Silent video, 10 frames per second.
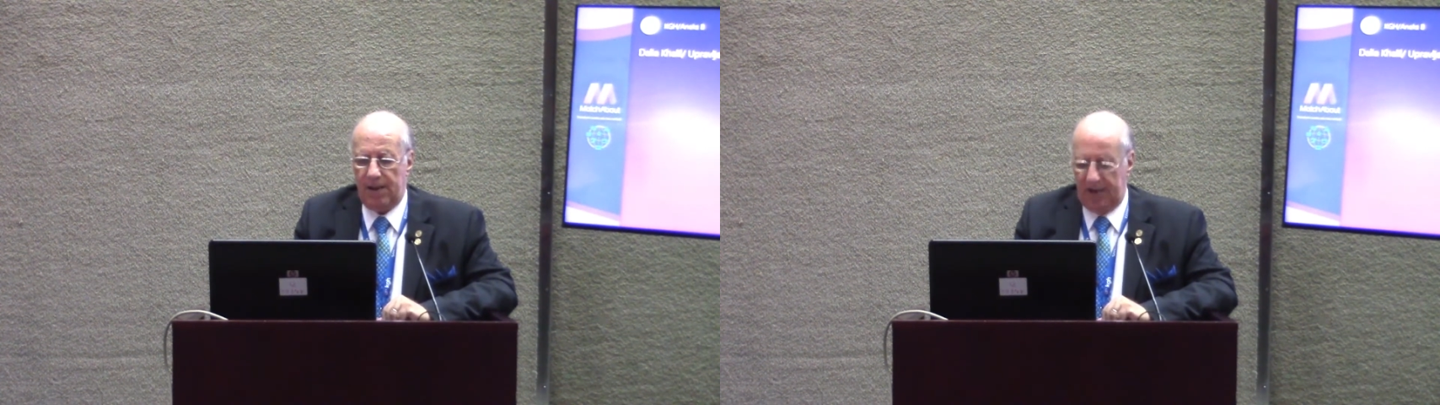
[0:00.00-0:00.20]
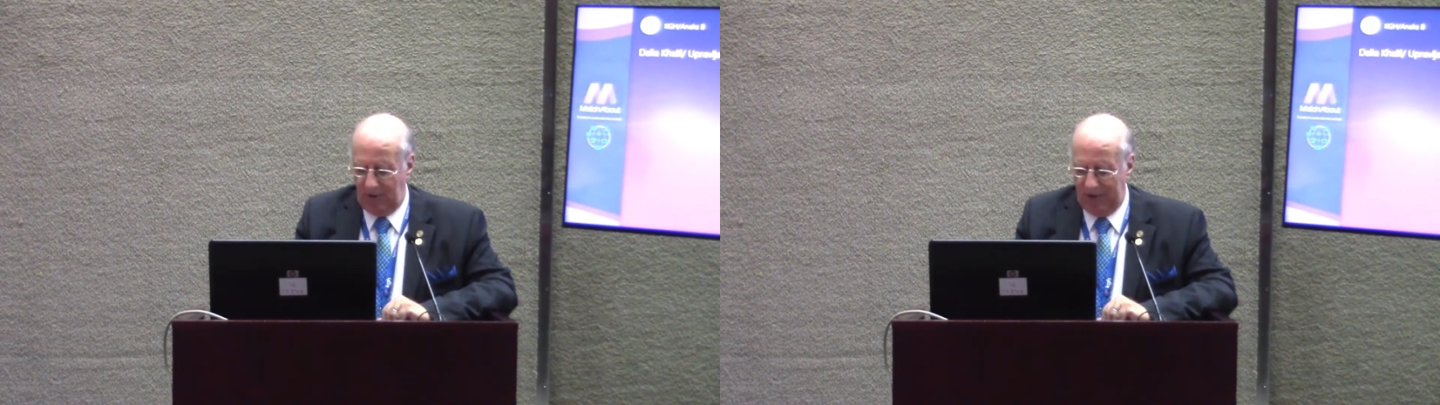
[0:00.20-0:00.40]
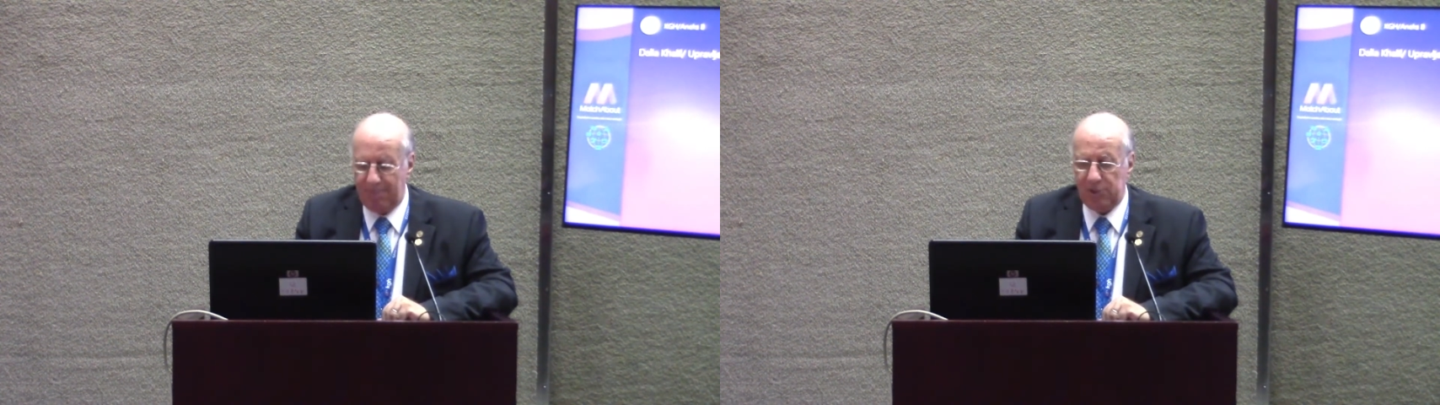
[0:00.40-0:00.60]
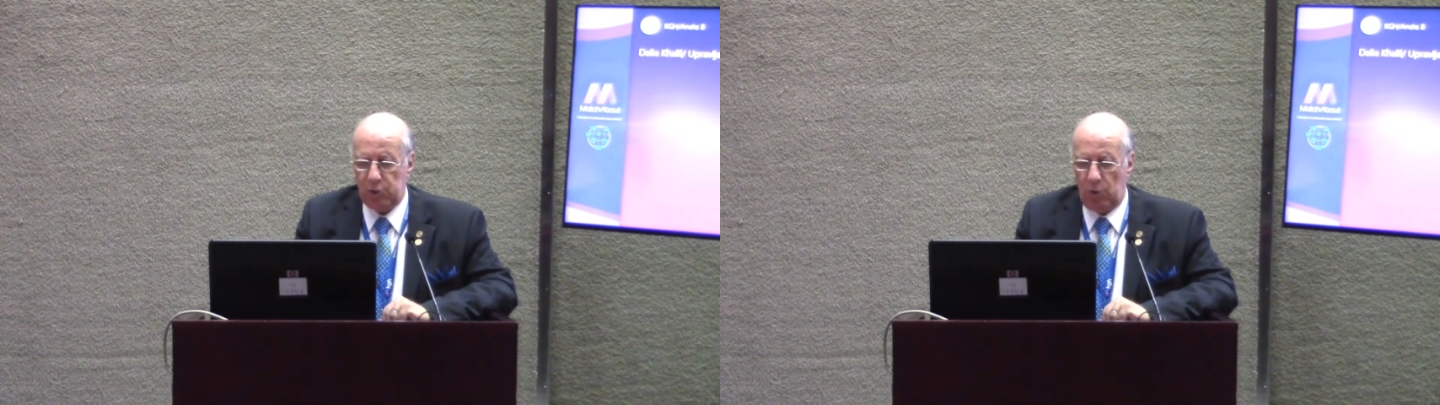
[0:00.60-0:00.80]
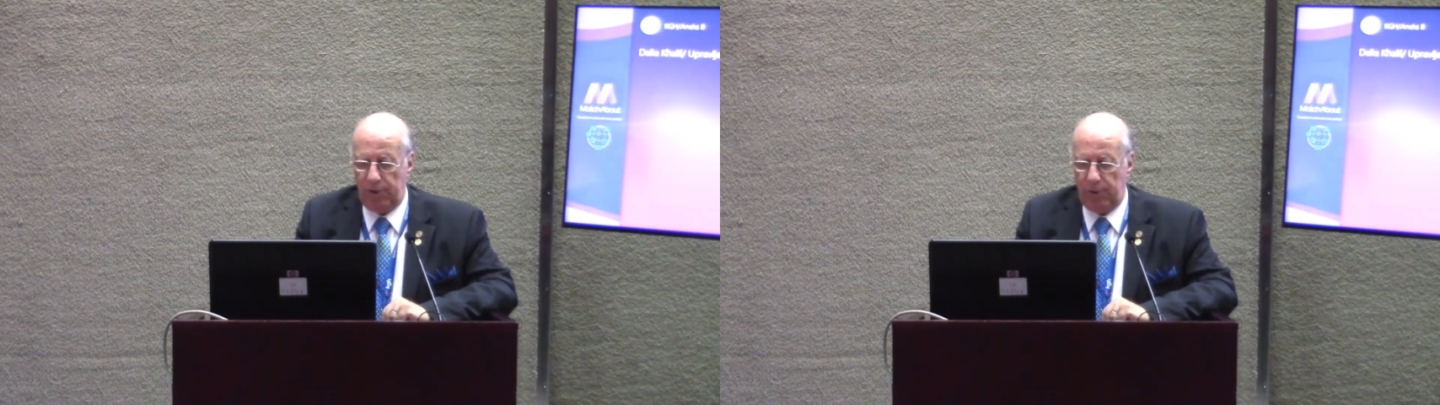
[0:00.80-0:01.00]
Now let me
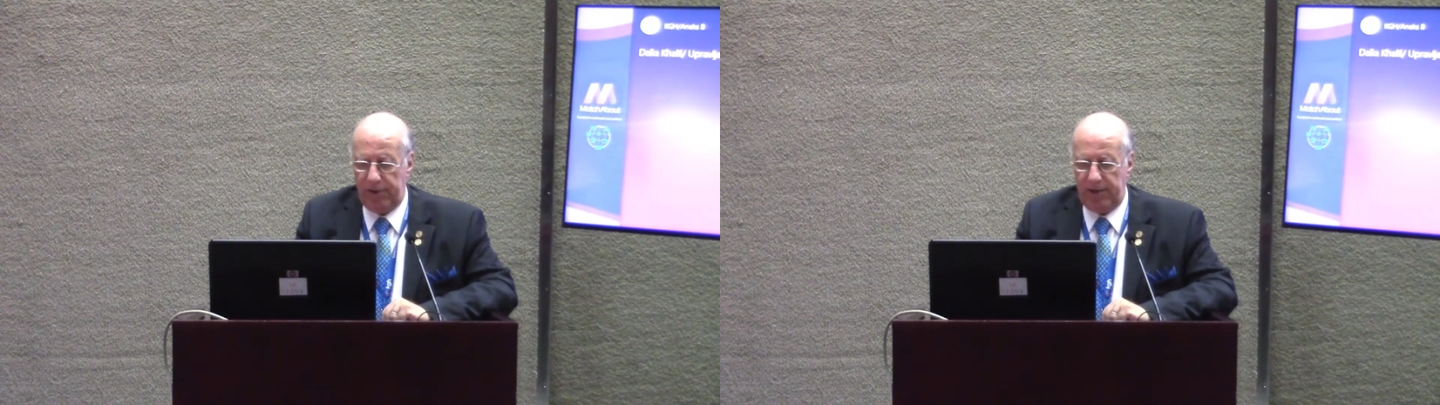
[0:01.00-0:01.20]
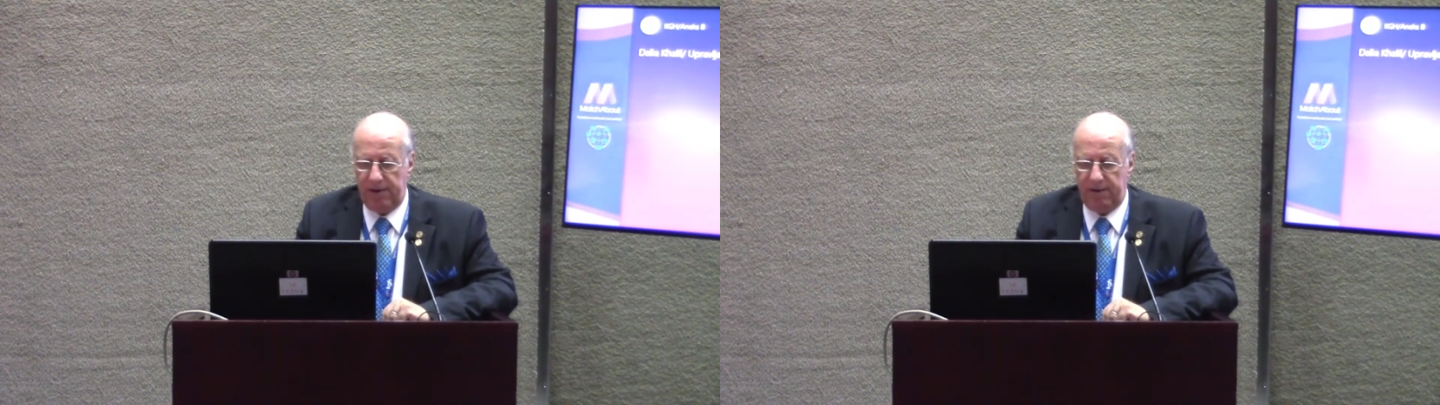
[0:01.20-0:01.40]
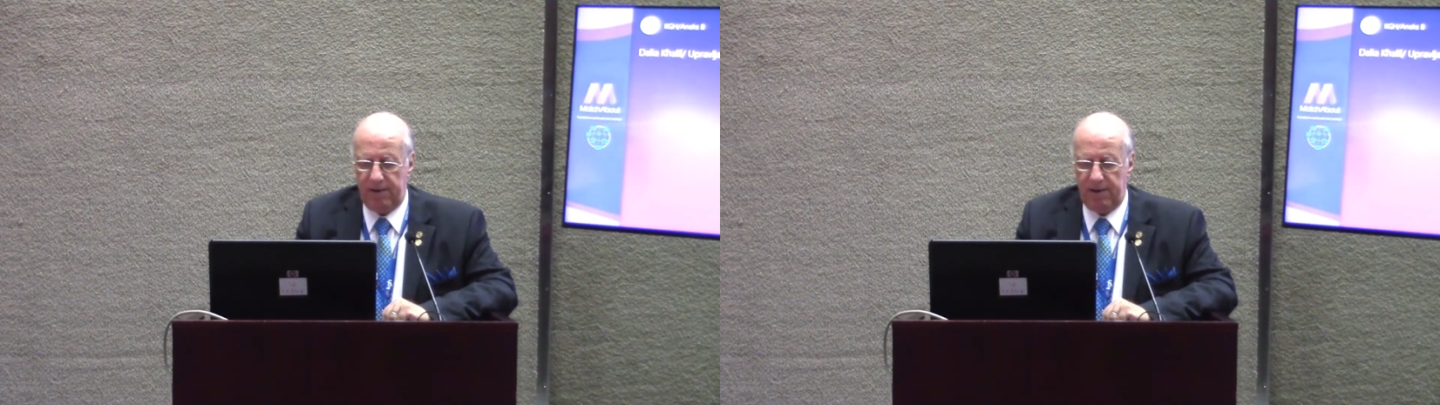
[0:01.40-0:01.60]
show you here.